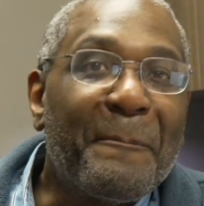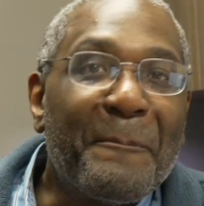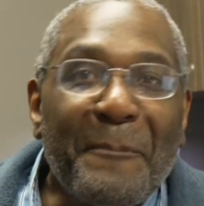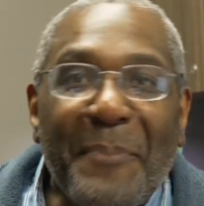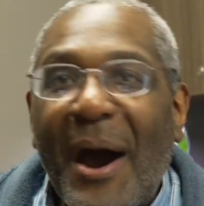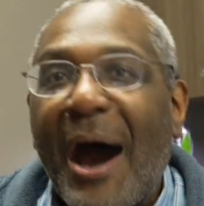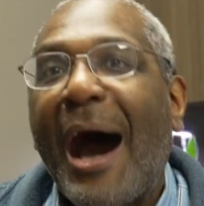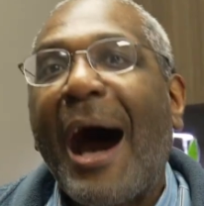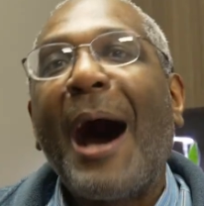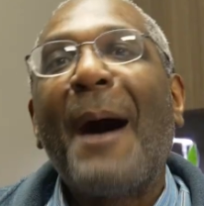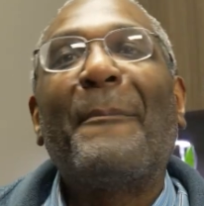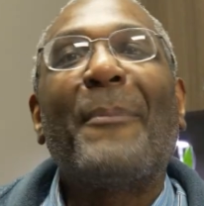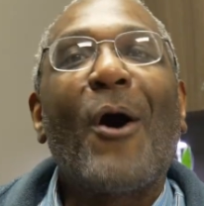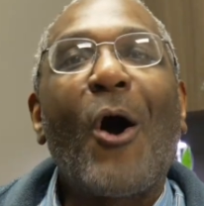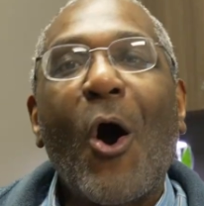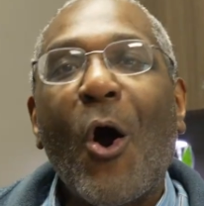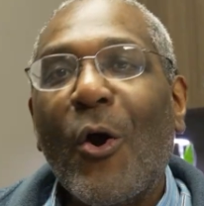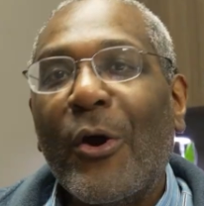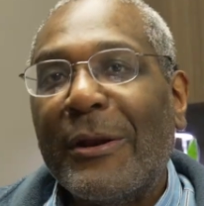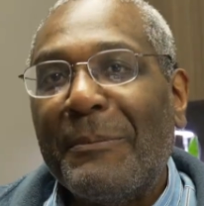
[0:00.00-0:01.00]
pop
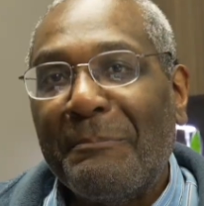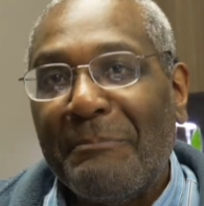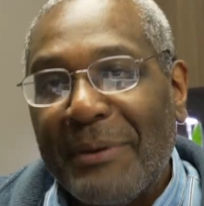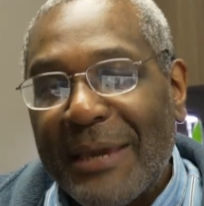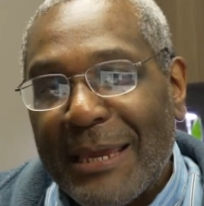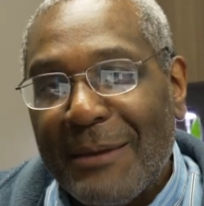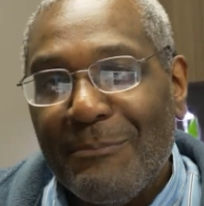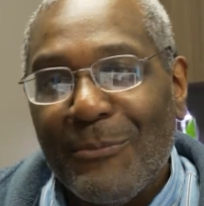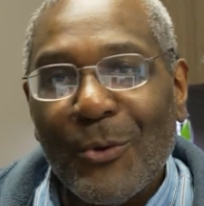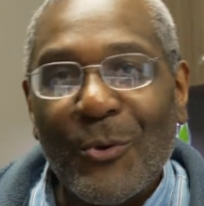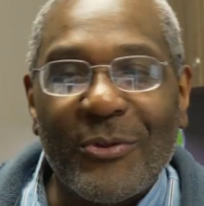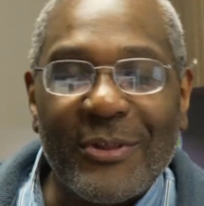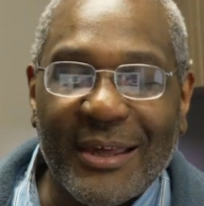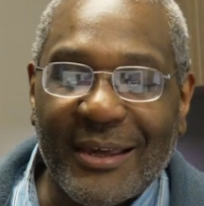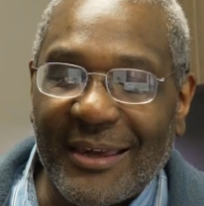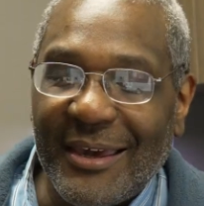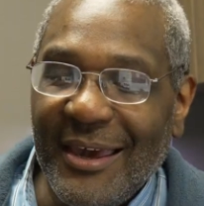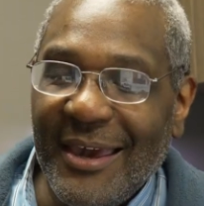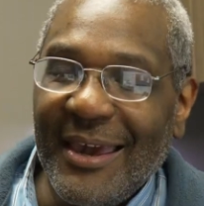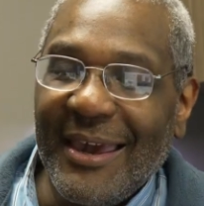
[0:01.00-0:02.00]
R&B
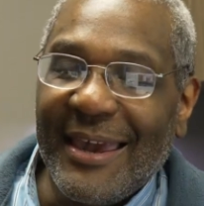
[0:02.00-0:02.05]
music